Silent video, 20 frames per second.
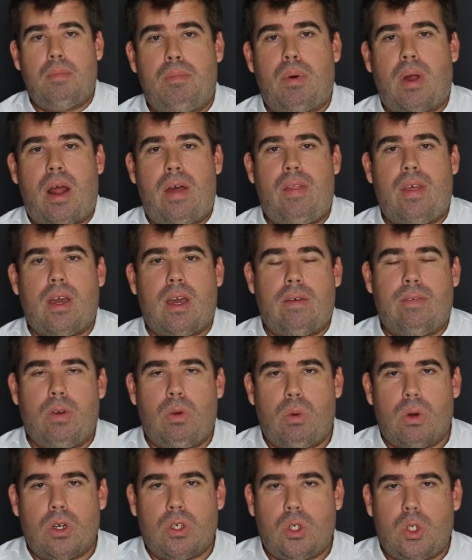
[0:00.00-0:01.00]
But I think if
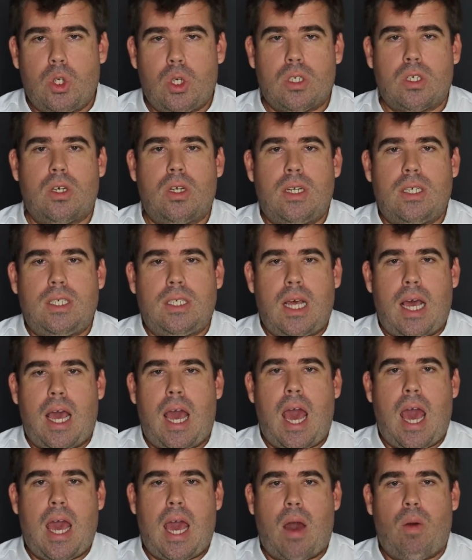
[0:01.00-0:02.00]
you were just going to say,
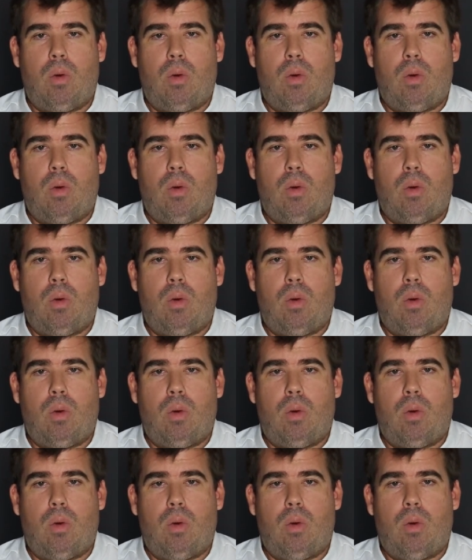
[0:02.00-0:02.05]
hey,